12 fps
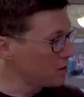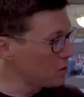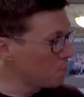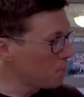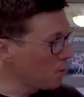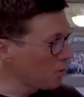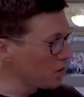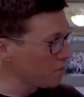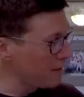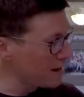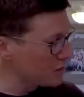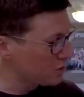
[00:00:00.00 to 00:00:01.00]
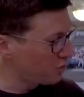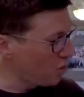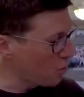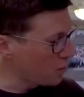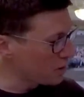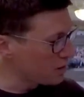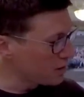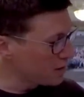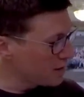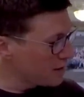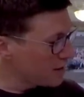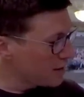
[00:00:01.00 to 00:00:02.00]
You pull the mast forward
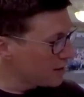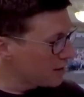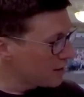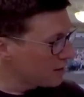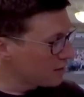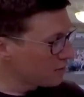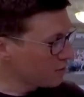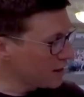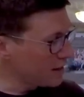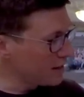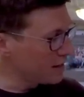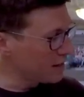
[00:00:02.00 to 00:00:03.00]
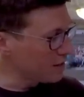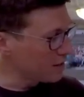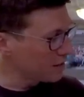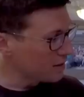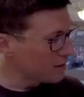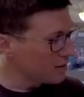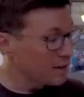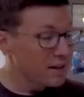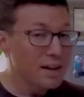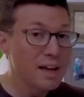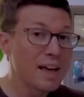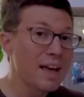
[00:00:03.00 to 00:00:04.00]
right here,
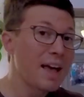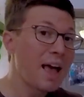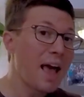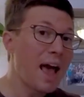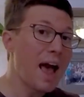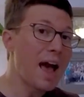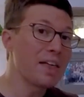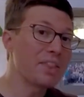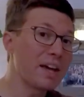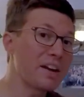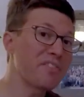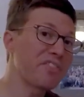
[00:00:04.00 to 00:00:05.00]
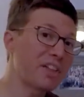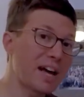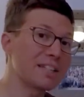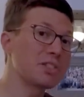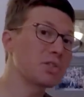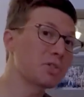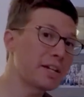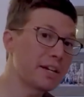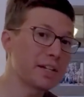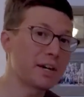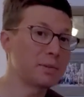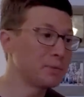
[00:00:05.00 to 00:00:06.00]
and then it flattens your sail out.